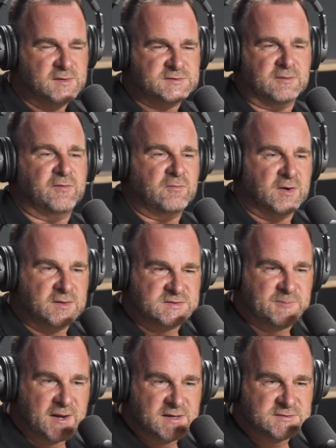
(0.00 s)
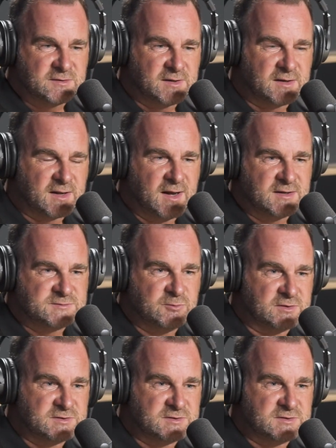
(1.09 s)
So every one of the spares on that car is more